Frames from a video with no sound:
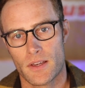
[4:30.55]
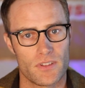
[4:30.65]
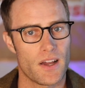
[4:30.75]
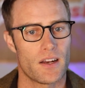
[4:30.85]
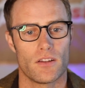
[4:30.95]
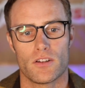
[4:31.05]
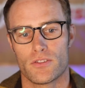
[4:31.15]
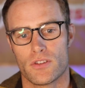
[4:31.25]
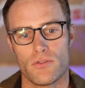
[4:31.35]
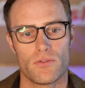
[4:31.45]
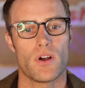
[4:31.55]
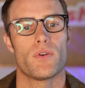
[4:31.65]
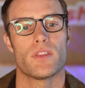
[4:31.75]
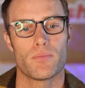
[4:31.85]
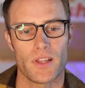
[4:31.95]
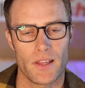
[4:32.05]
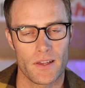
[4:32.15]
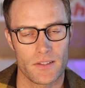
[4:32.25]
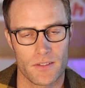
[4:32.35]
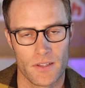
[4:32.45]
It's not going to learn until you grow in the
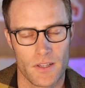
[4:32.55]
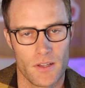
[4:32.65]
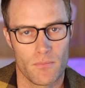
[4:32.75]
playlist,